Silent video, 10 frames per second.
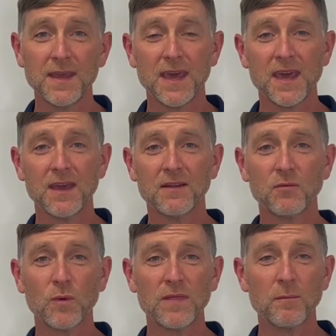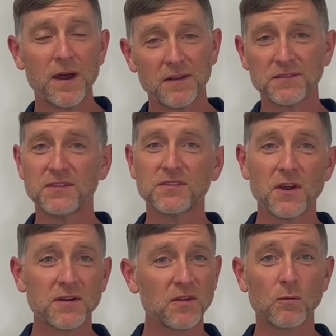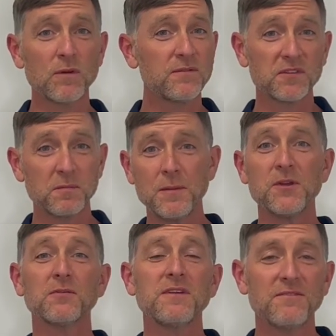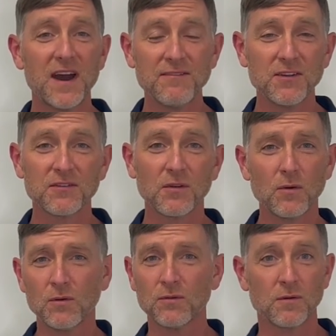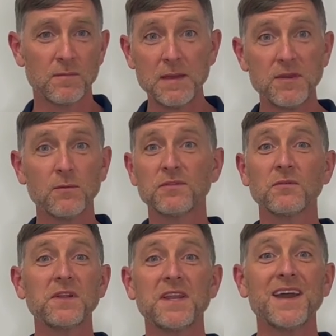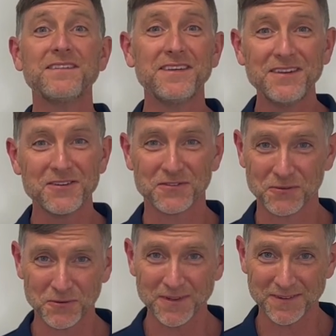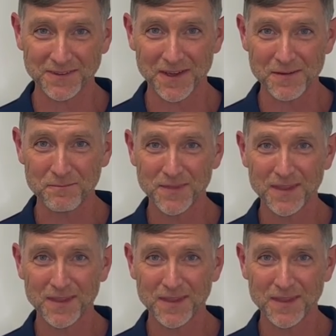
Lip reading: And when the policy started, the roof was maybe only 5 years old, or maybe it was only 19 years old at the time.